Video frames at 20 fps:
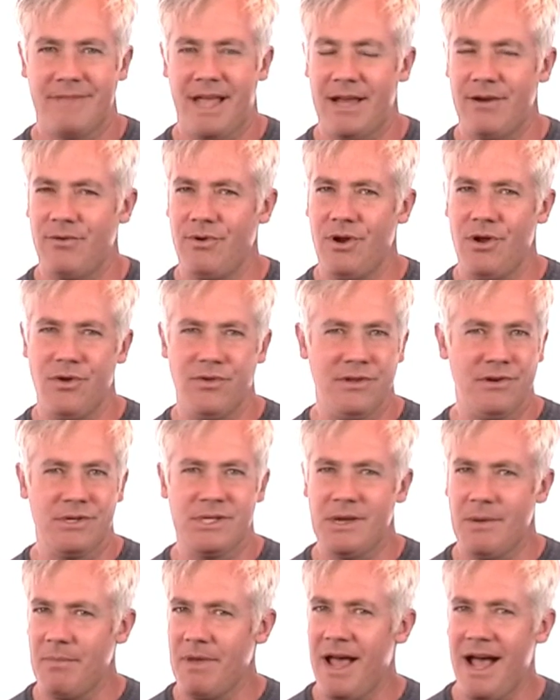I don't know,
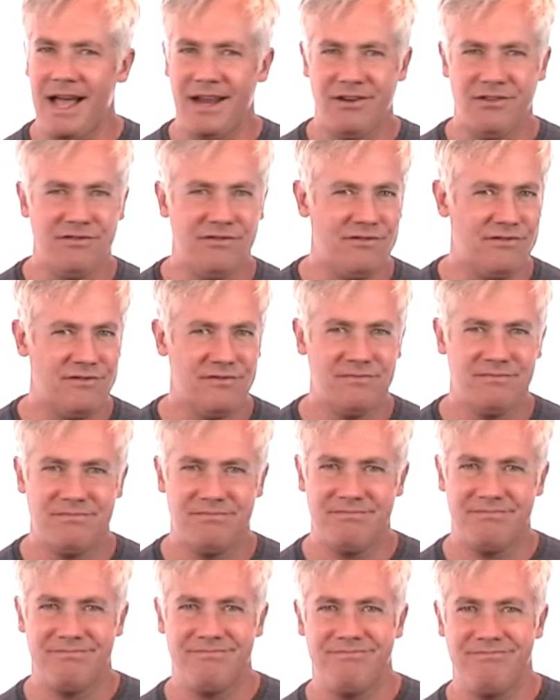there's some kind of
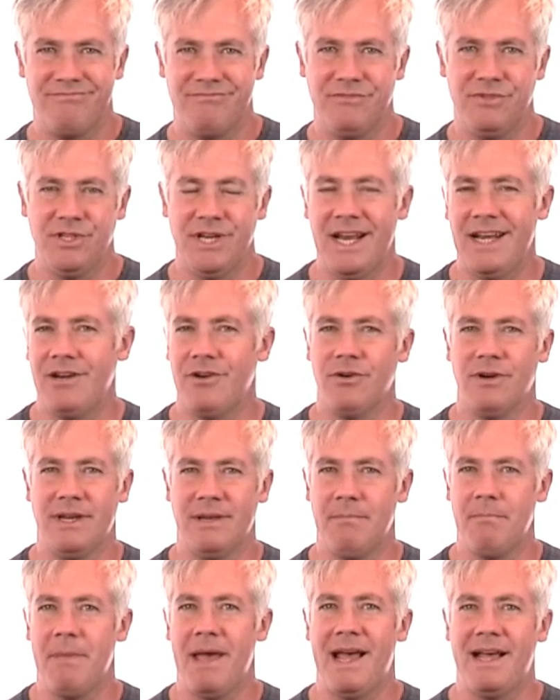gender
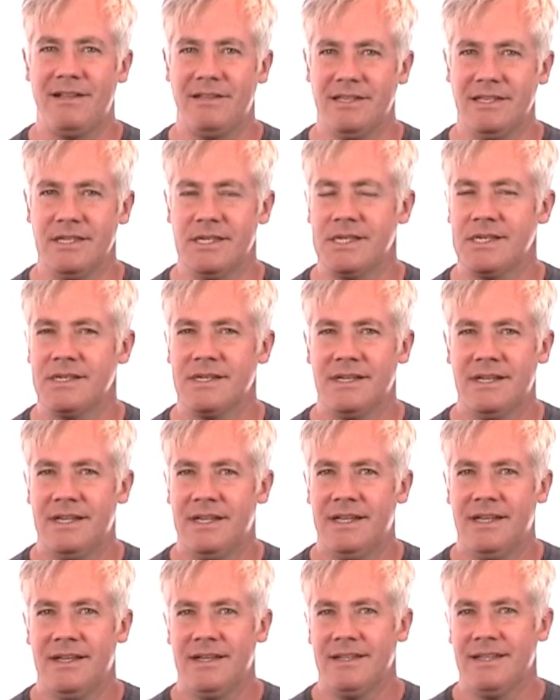imbalance
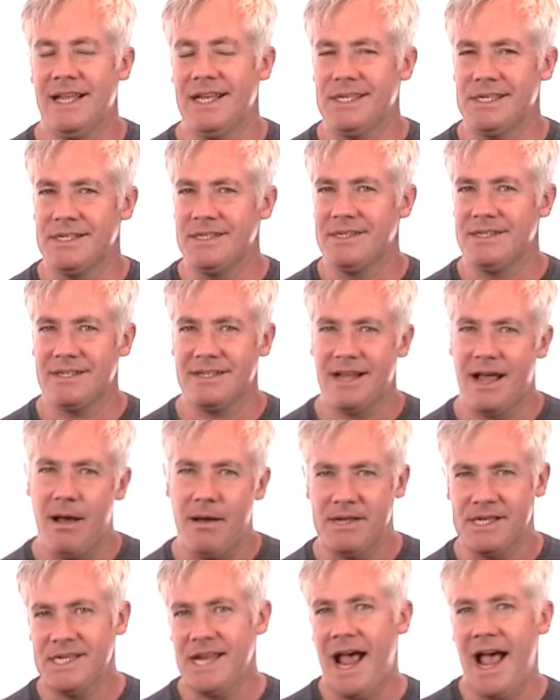that's
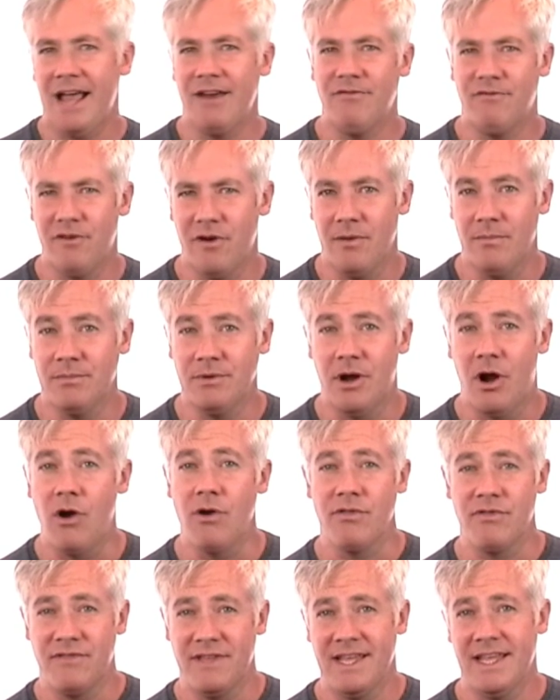aside from
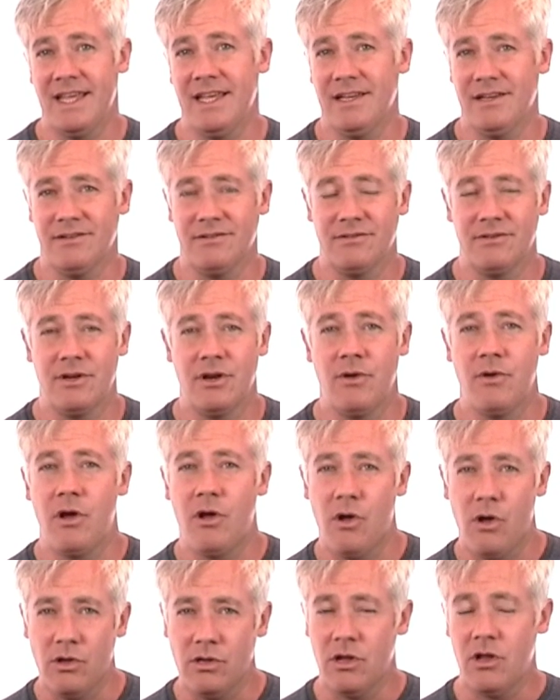our thinking.
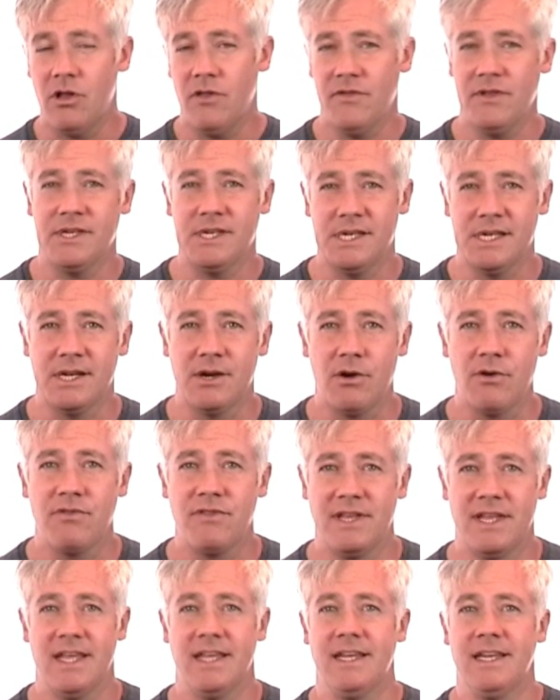All this is in our
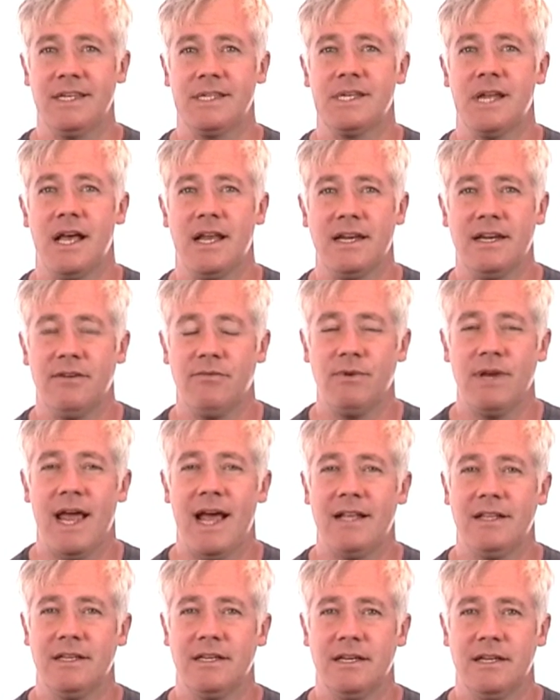thinking. It's not in
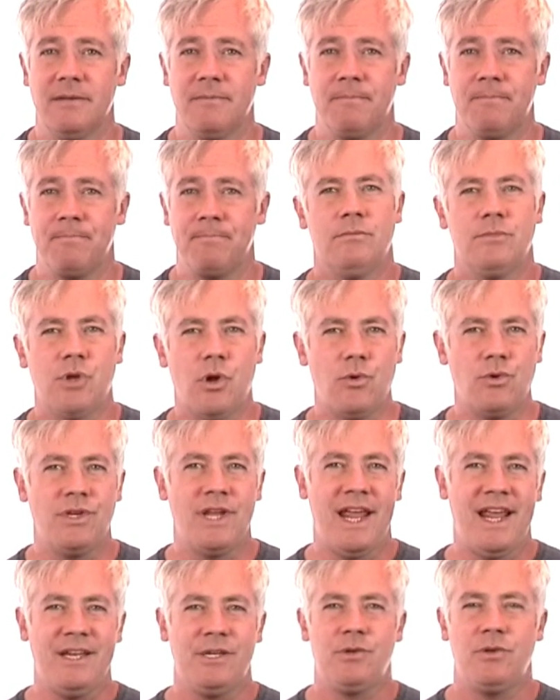reality. So
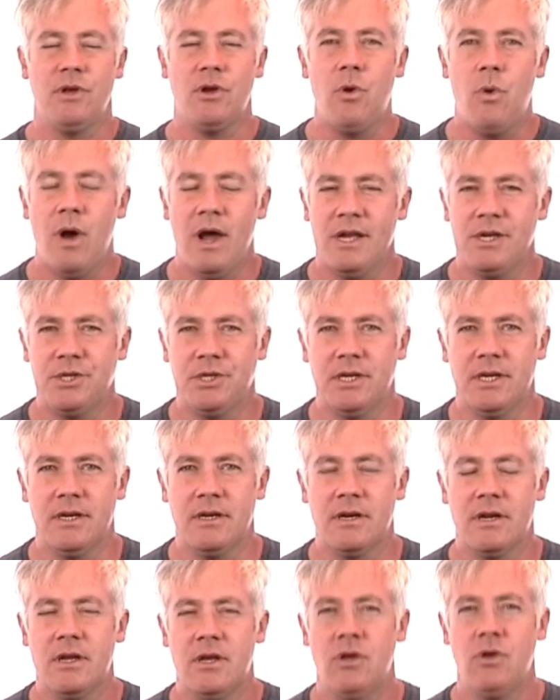to answer the
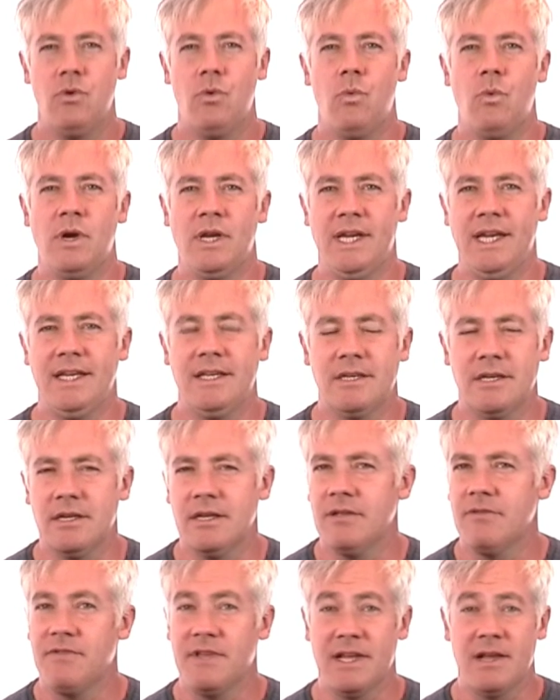question, we need
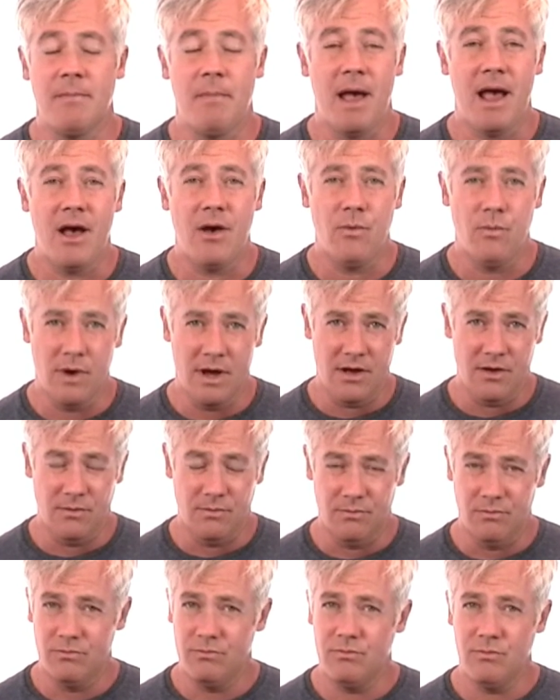to think about,
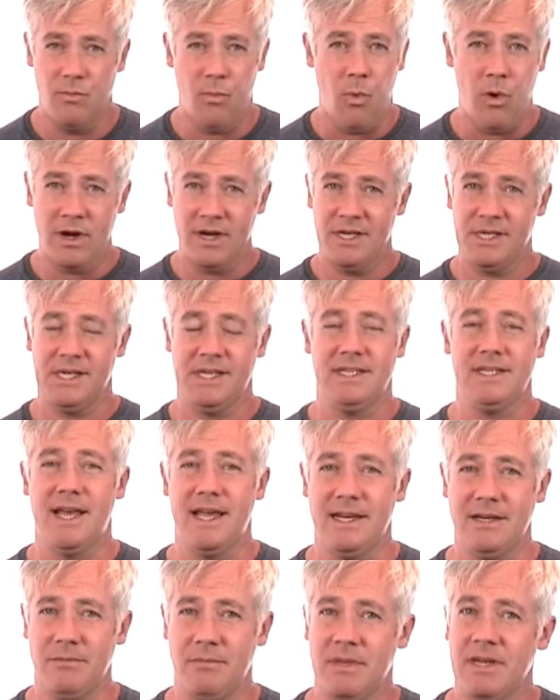well, what is
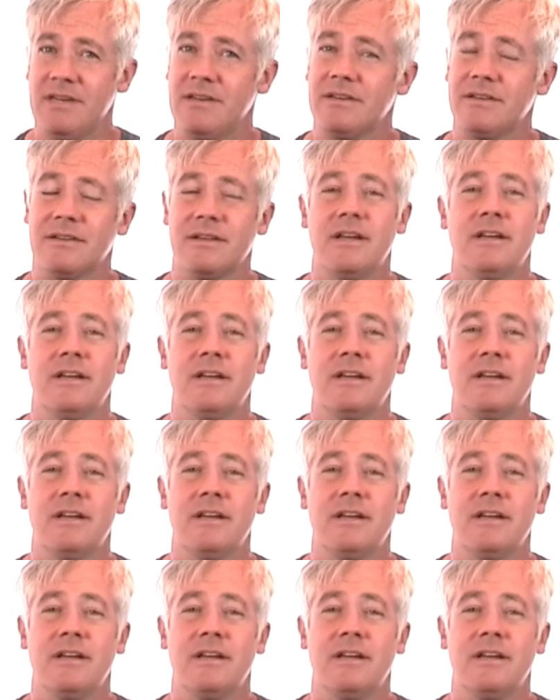enlightenment?